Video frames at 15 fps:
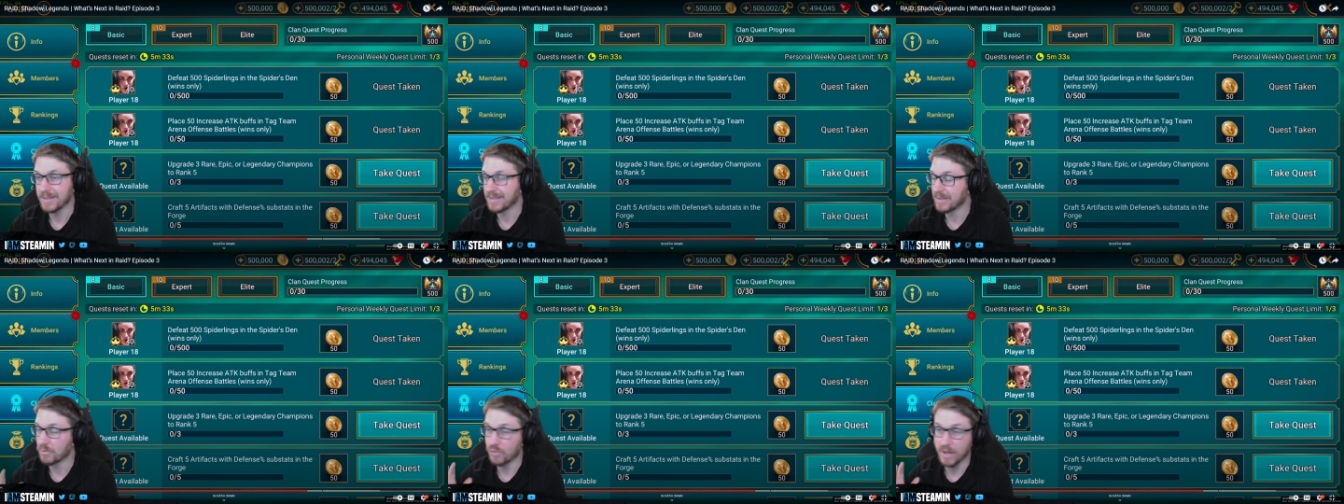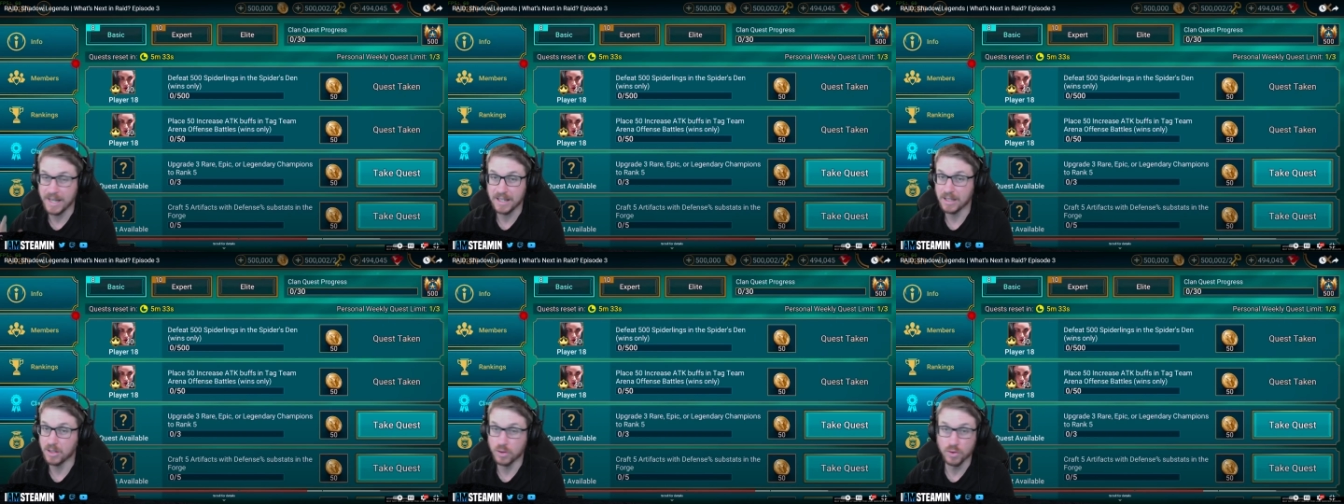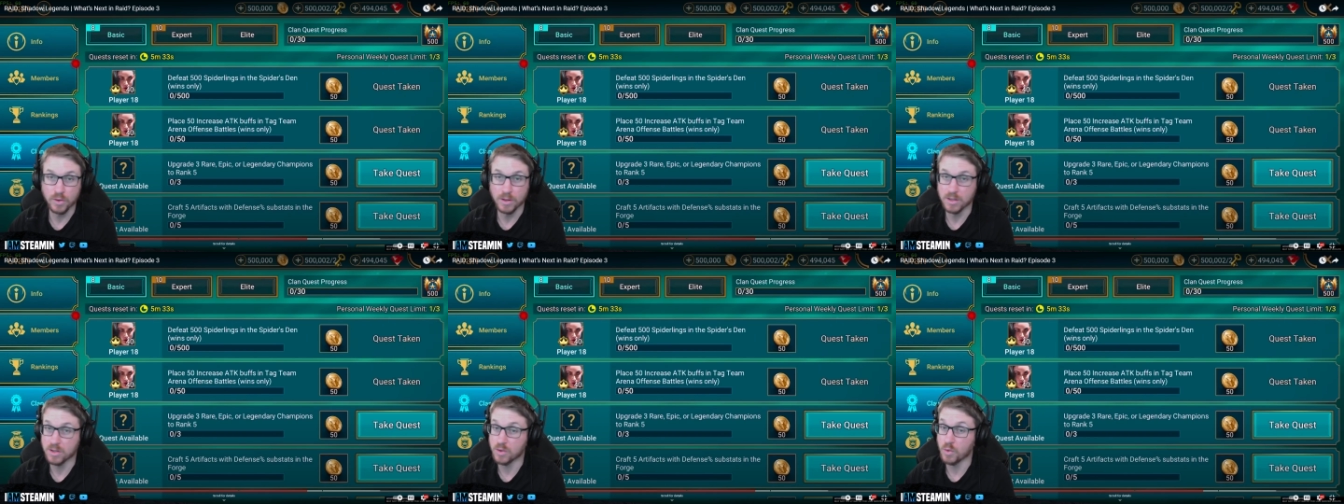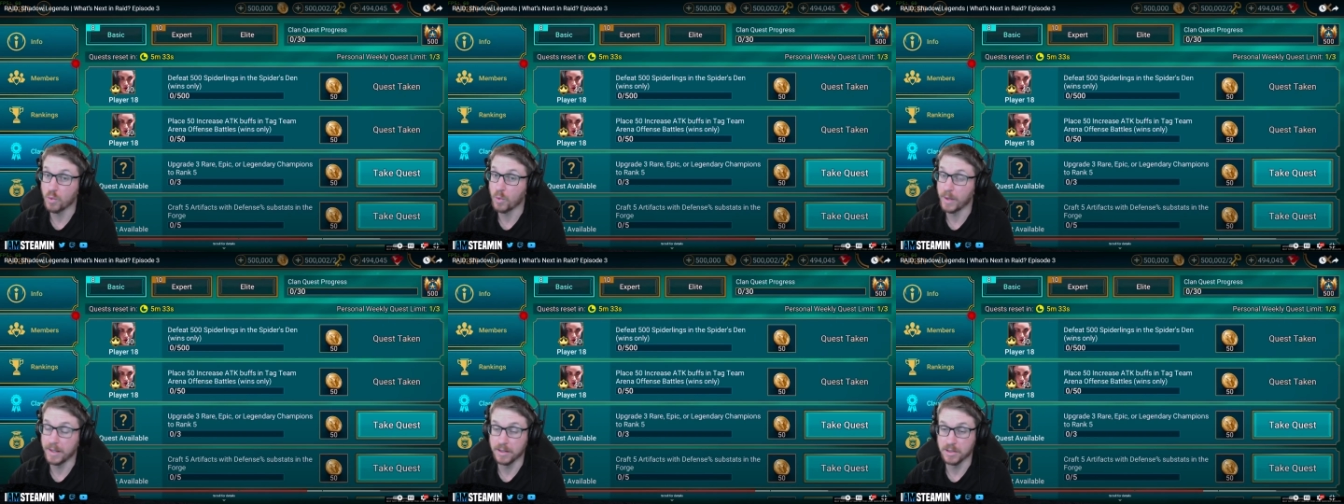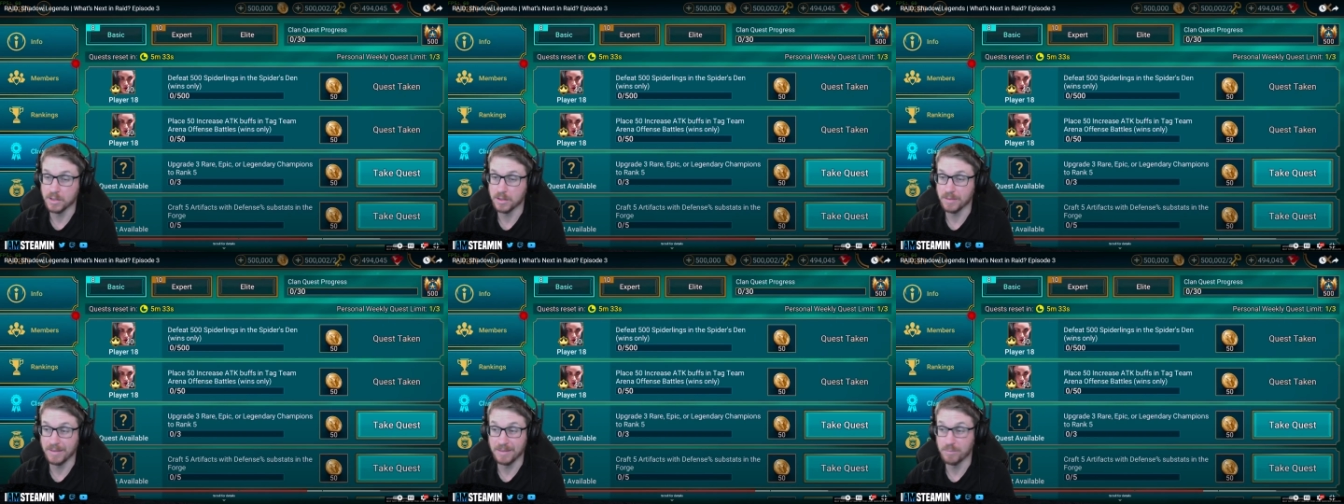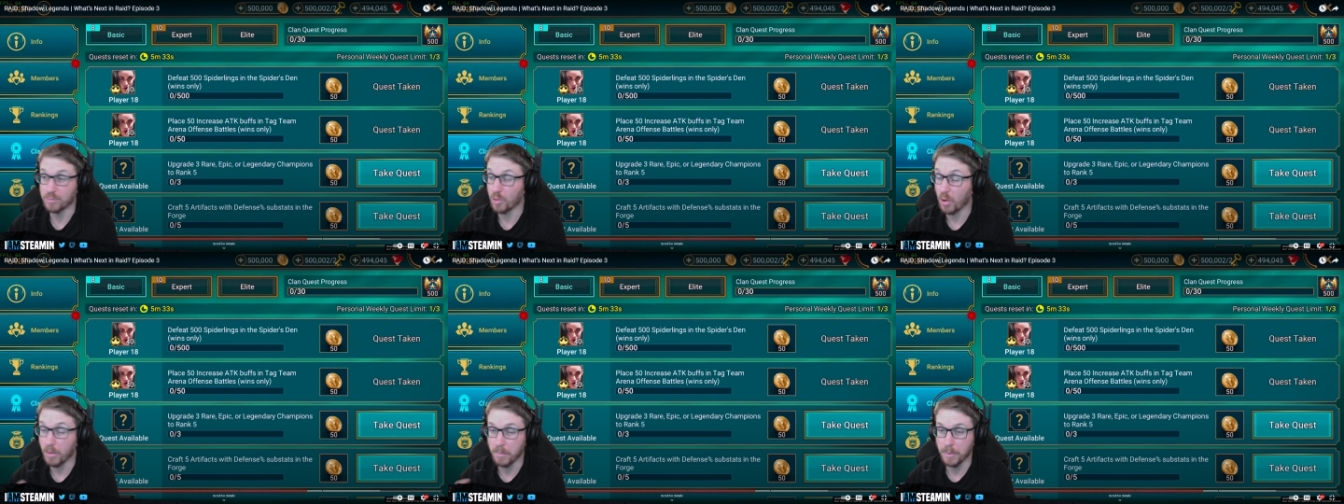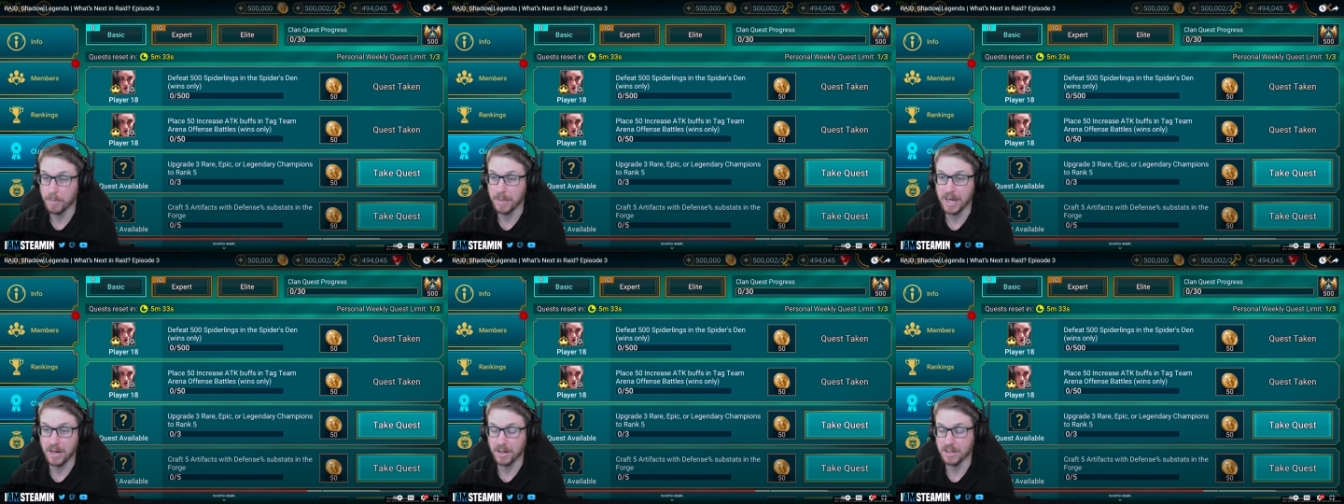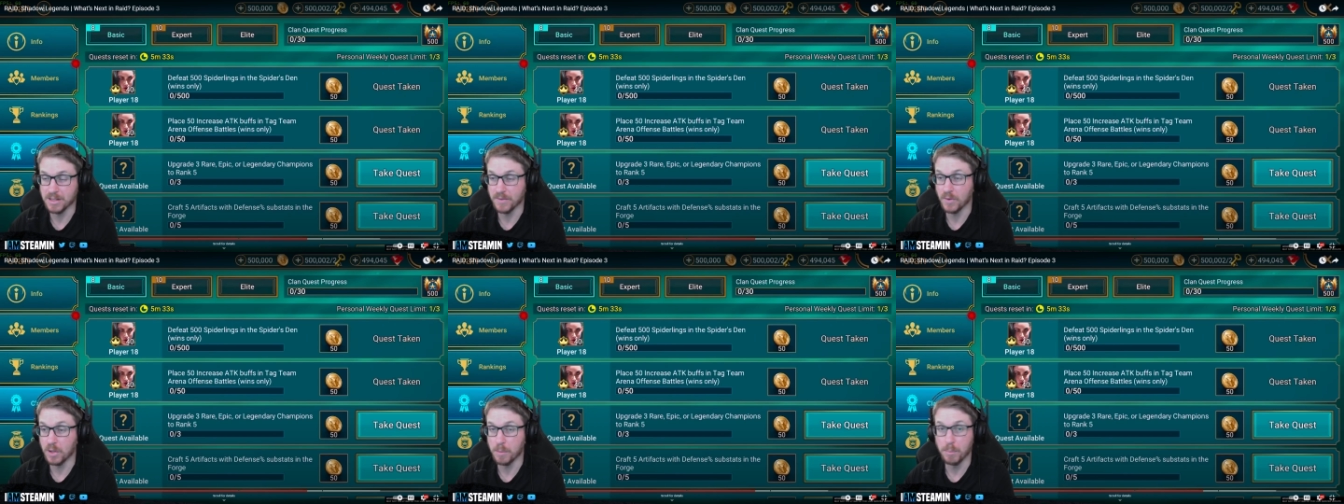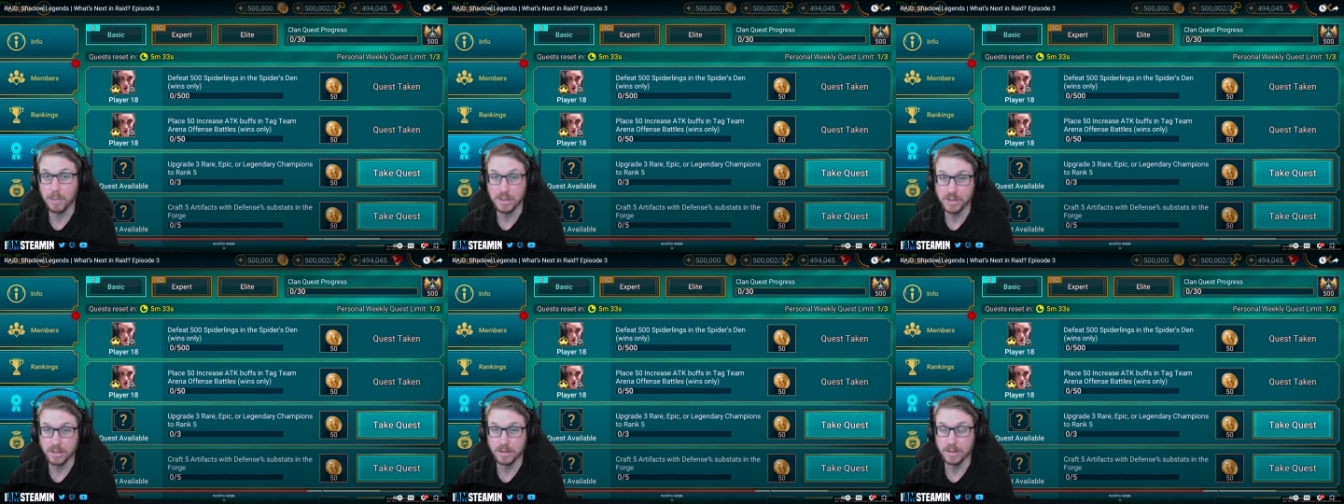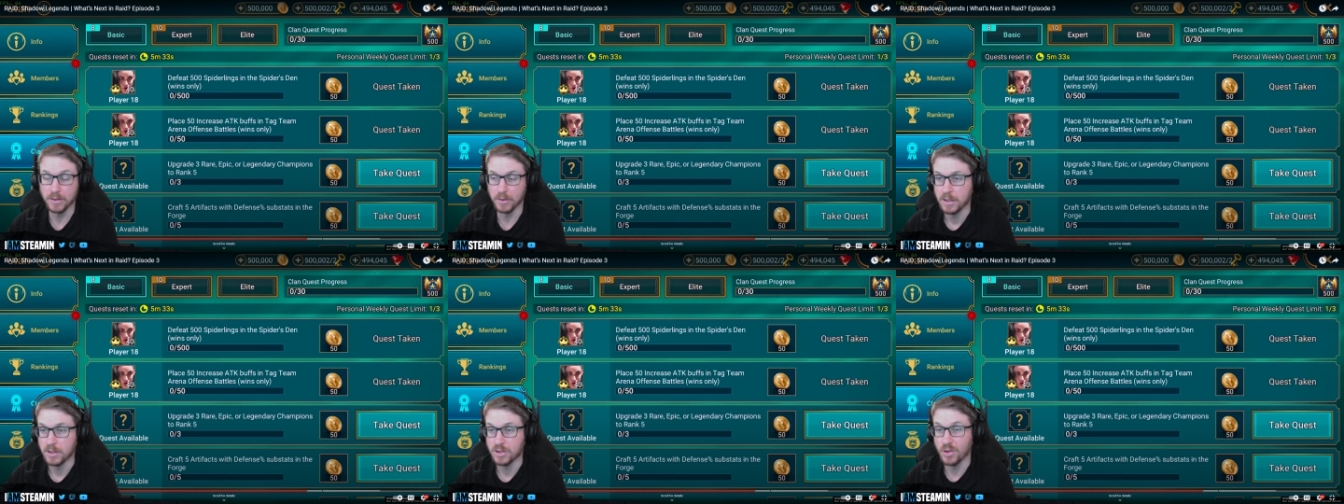Raid could do it so well, and probably better, because they've got the budget to do it.